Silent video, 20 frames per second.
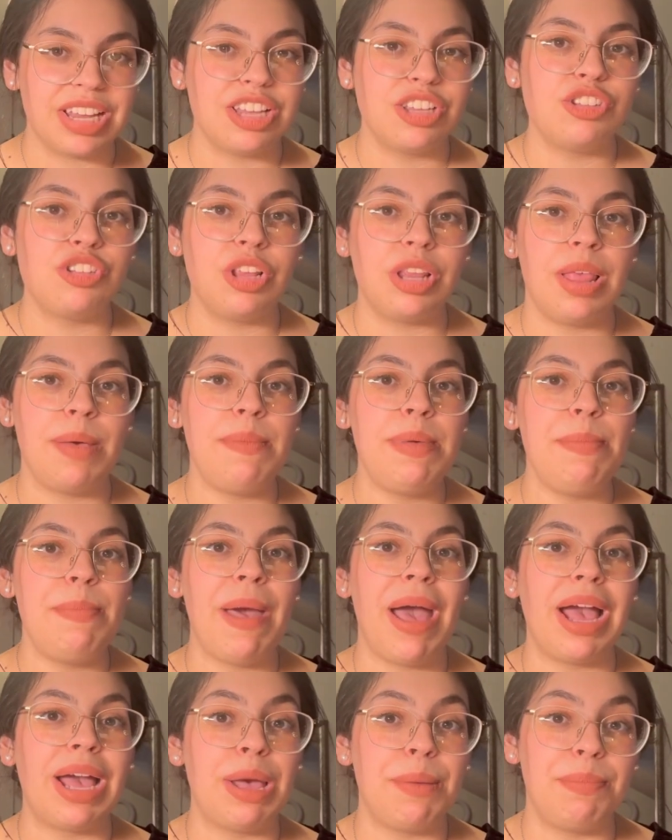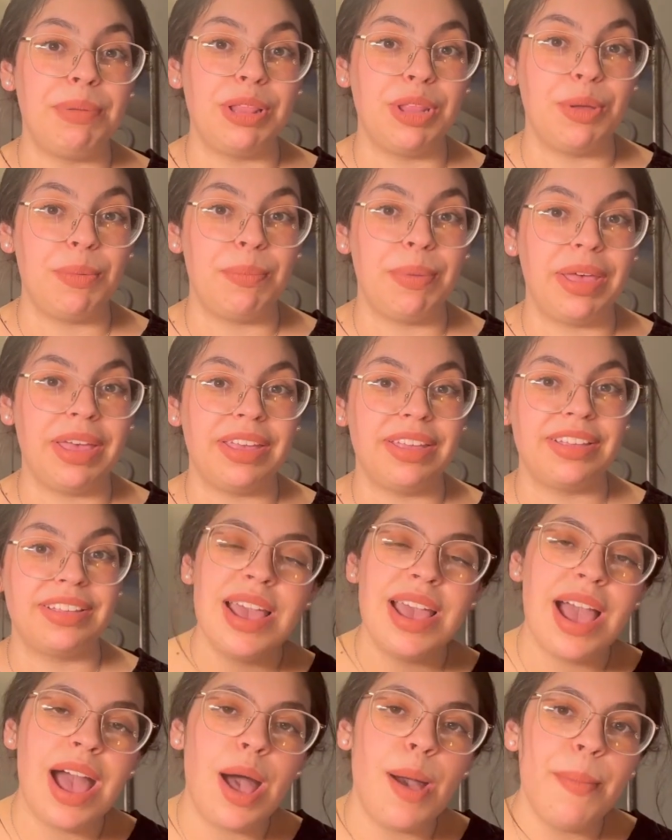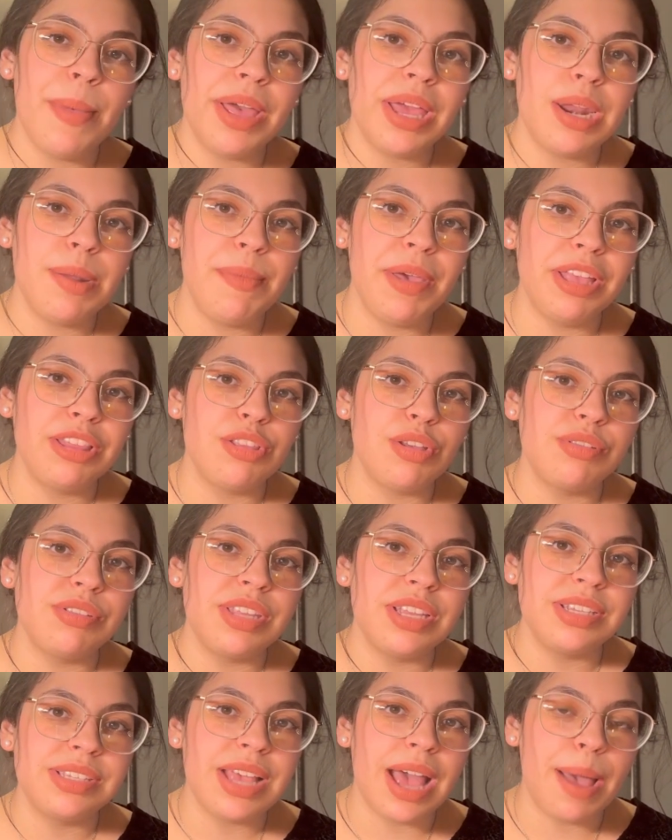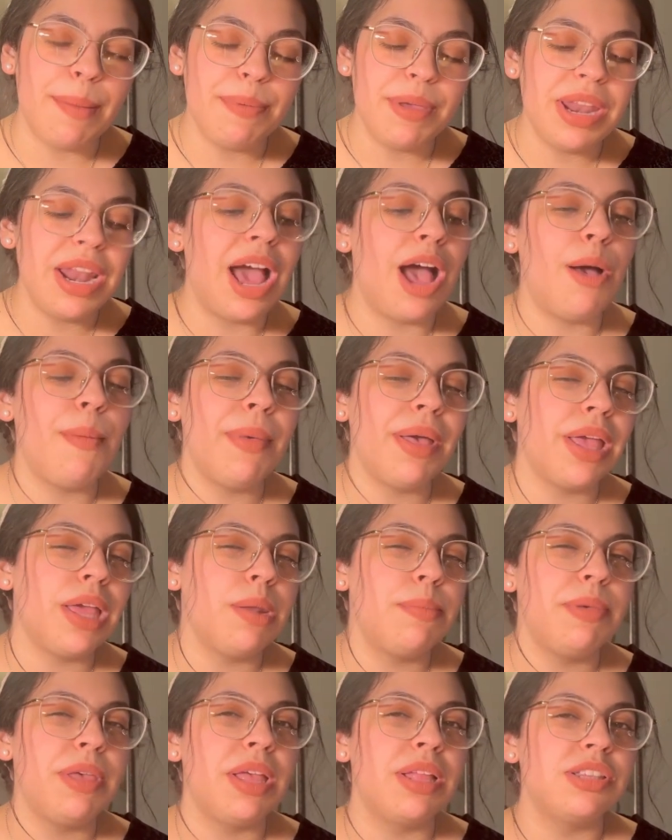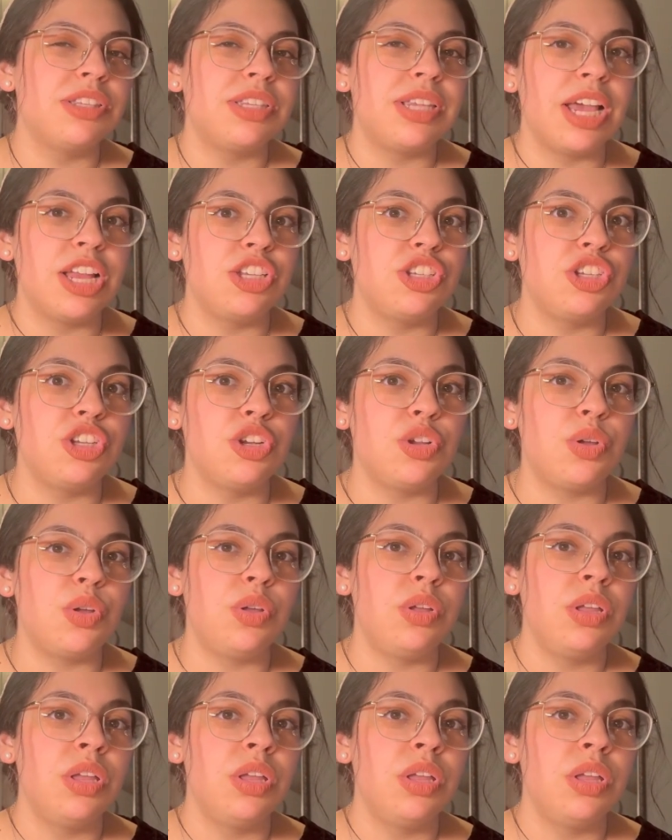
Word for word: So let me back up a little bit. How am I going to make those things happen? How am I going to be intentional